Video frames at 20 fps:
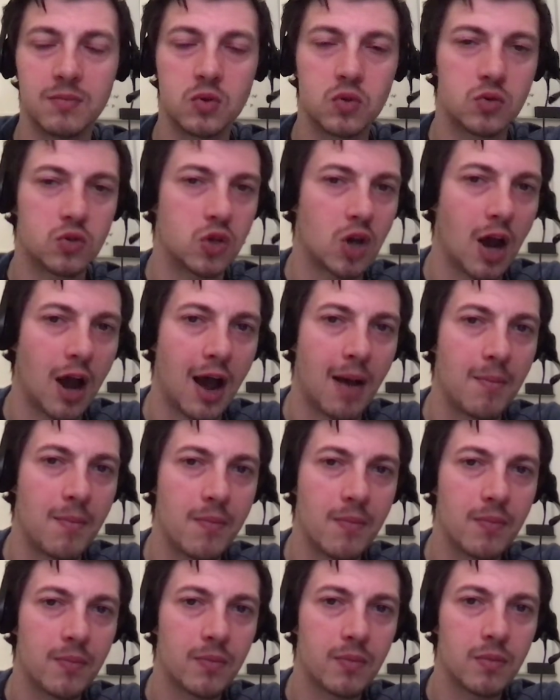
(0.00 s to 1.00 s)
job.
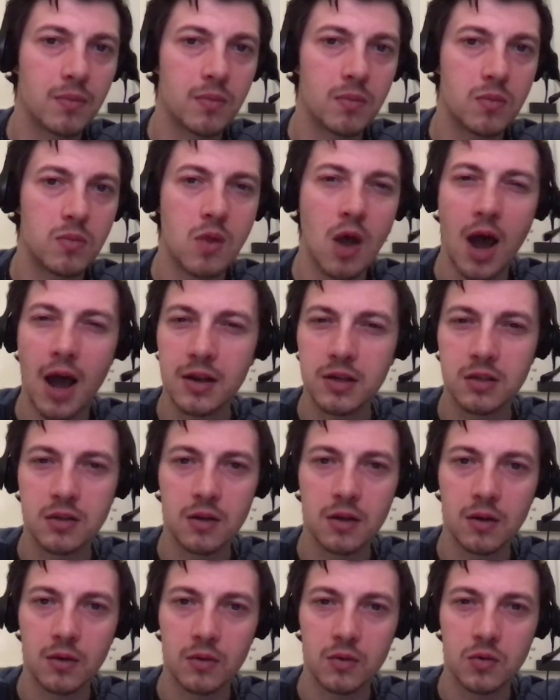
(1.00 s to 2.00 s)
Not
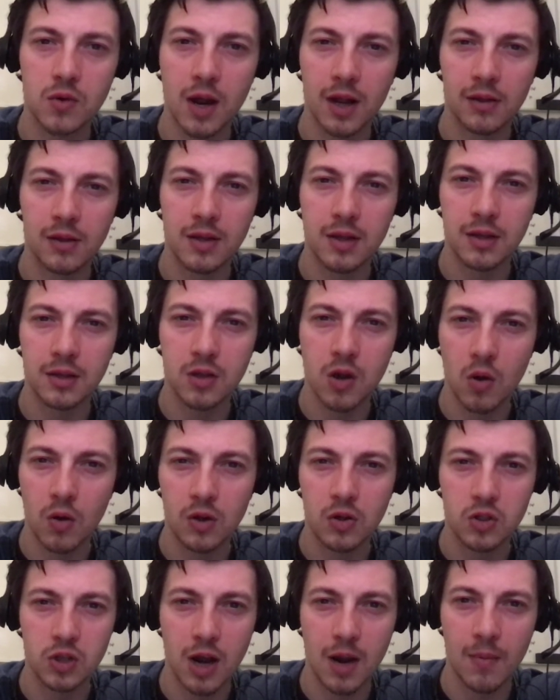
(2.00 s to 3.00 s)
directly a
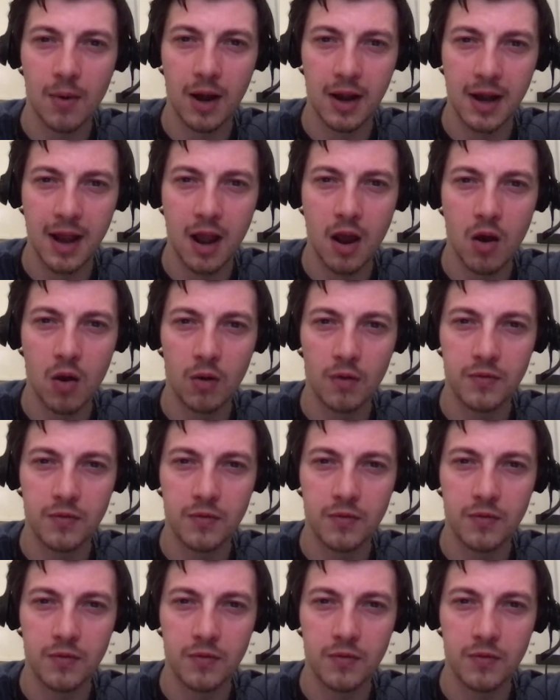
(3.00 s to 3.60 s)
coding job right now.